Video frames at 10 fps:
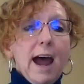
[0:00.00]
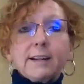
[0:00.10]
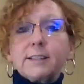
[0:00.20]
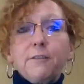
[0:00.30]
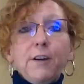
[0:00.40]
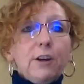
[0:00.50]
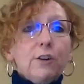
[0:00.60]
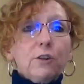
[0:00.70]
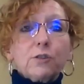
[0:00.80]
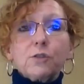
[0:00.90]

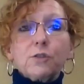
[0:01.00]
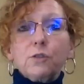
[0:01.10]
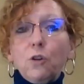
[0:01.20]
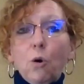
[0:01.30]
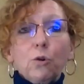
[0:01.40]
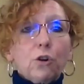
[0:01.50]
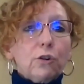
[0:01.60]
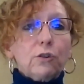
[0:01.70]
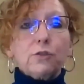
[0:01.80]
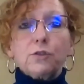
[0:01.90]
excavators,
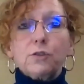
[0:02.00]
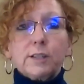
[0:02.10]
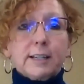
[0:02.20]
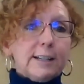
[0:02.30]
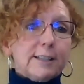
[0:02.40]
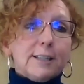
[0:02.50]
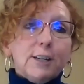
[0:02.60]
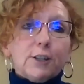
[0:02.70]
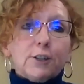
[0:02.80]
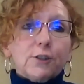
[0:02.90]
loaders, skid
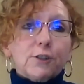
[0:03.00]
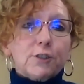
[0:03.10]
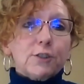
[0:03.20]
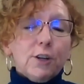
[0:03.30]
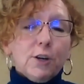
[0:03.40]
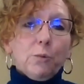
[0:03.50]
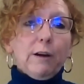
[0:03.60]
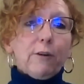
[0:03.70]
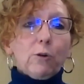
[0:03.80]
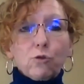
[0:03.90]
steers.
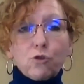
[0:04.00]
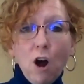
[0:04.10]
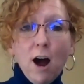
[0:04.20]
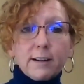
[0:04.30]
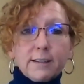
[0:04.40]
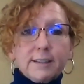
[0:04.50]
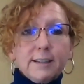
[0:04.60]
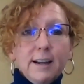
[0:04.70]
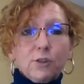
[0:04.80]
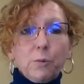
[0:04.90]
We have our own
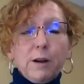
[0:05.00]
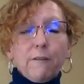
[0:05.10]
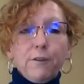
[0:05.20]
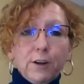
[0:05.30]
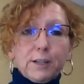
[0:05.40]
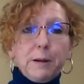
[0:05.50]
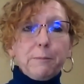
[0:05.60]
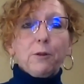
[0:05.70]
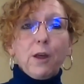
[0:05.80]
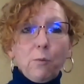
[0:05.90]
trucks. And so we have various
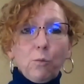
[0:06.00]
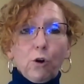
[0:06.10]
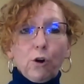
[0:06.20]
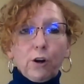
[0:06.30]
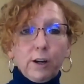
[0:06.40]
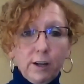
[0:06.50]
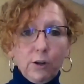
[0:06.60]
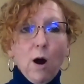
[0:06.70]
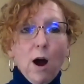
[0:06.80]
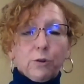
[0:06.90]
people that work,
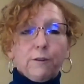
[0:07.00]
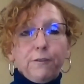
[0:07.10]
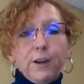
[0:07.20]
out in the